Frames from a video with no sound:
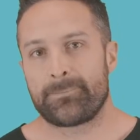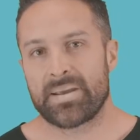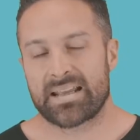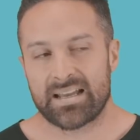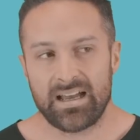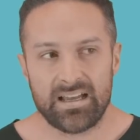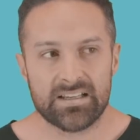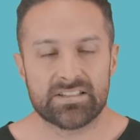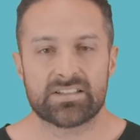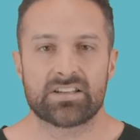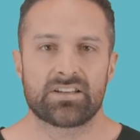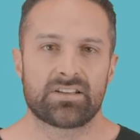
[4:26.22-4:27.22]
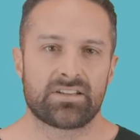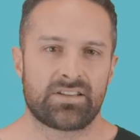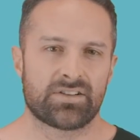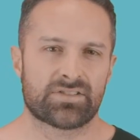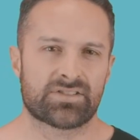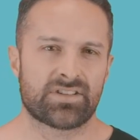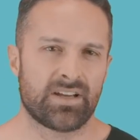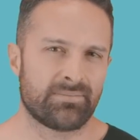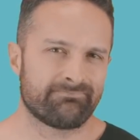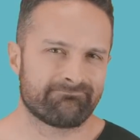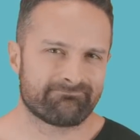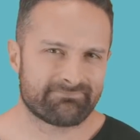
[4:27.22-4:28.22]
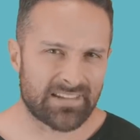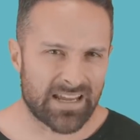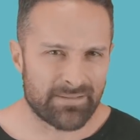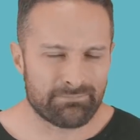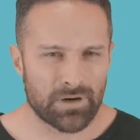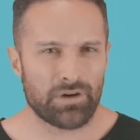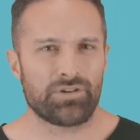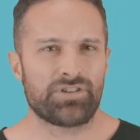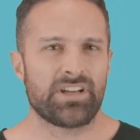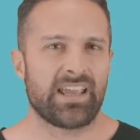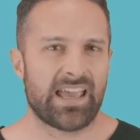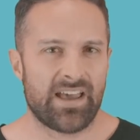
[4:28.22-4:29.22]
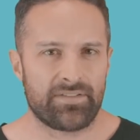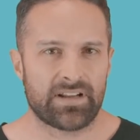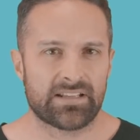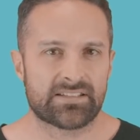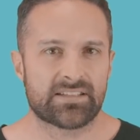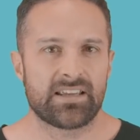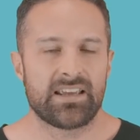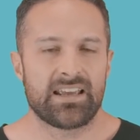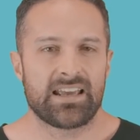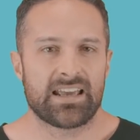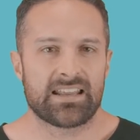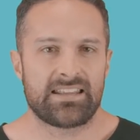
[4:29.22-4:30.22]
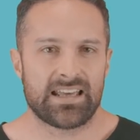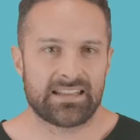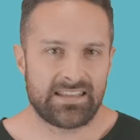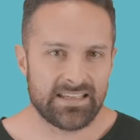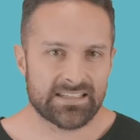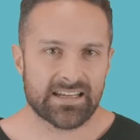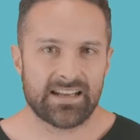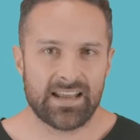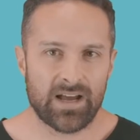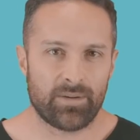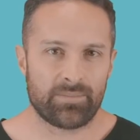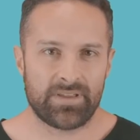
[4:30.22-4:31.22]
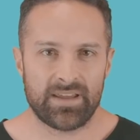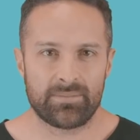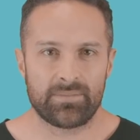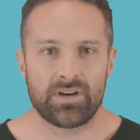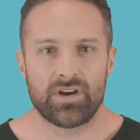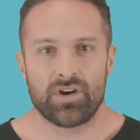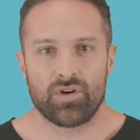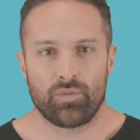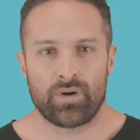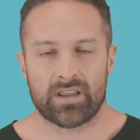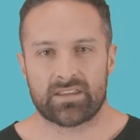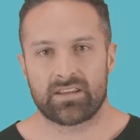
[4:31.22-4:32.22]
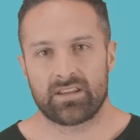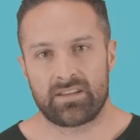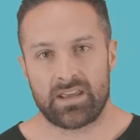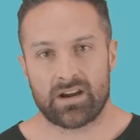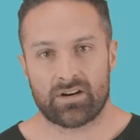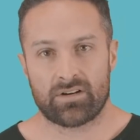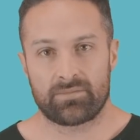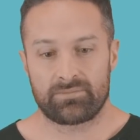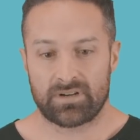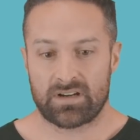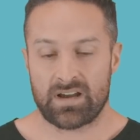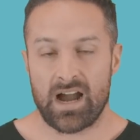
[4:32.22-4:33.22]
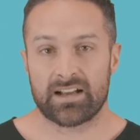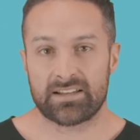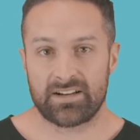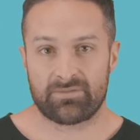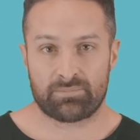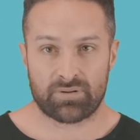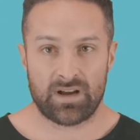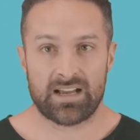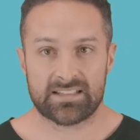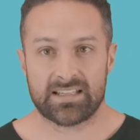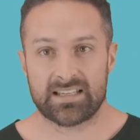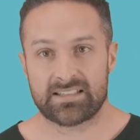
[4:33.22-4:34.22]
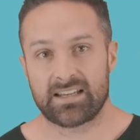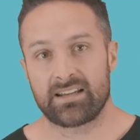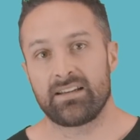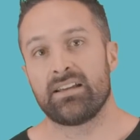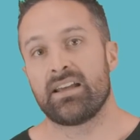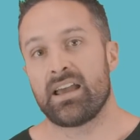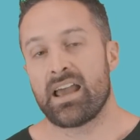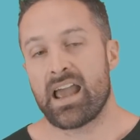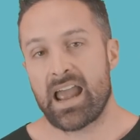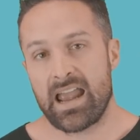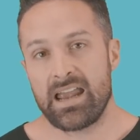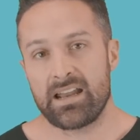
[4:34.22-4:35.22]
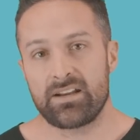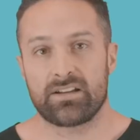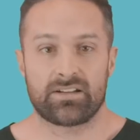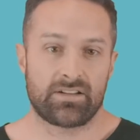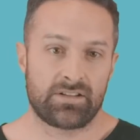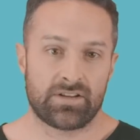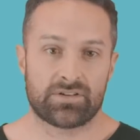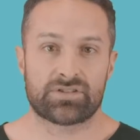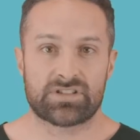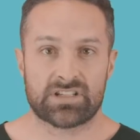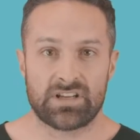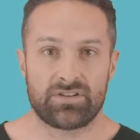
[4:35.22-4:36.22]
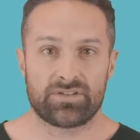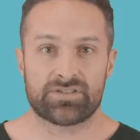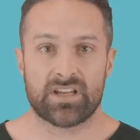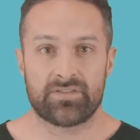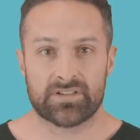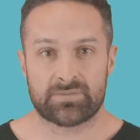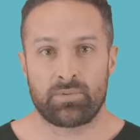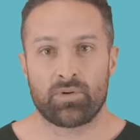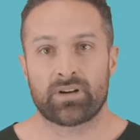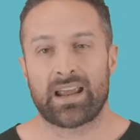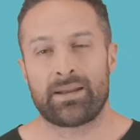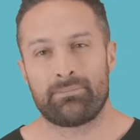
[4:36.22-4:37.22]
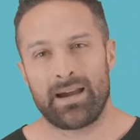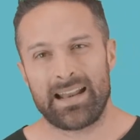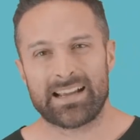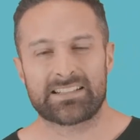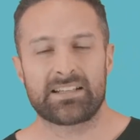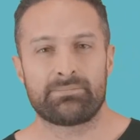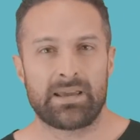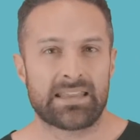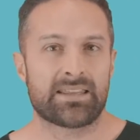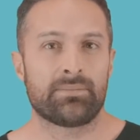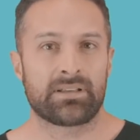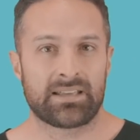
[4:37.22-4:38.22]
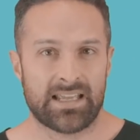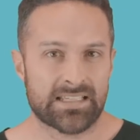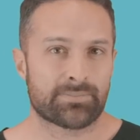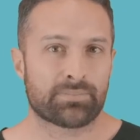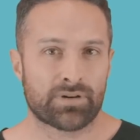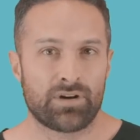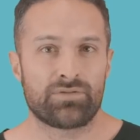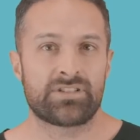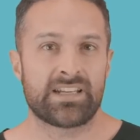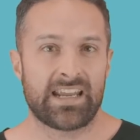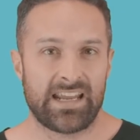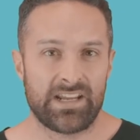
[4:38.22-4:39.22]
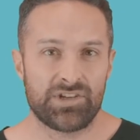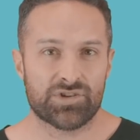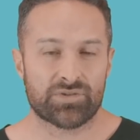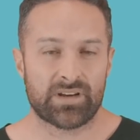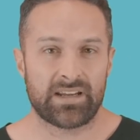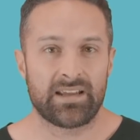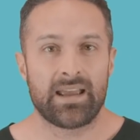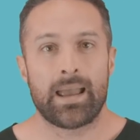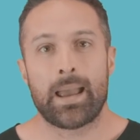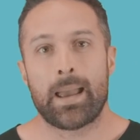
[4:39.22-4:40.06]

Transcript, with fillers: because there's some emerging evidence that this can help them with their cognitive processing and their skills of a sport, and might actually make them less prone to injury